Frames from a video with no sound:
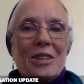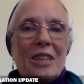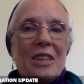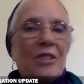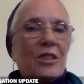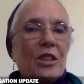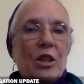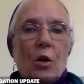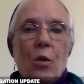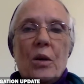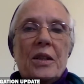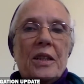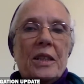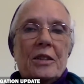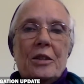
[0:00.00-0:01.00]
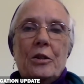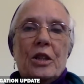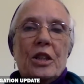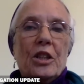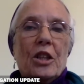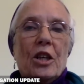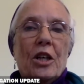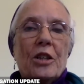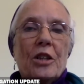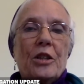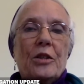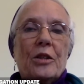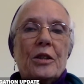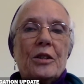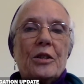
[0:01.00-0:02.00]
and there's no one there who can talk to
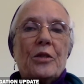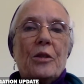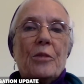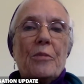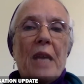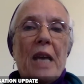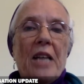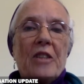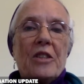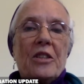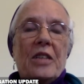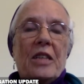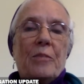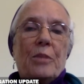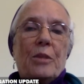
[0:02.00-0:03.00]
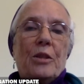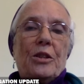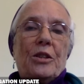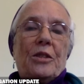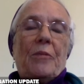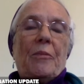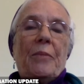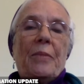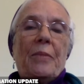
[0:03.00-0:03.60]
her. So imagine that person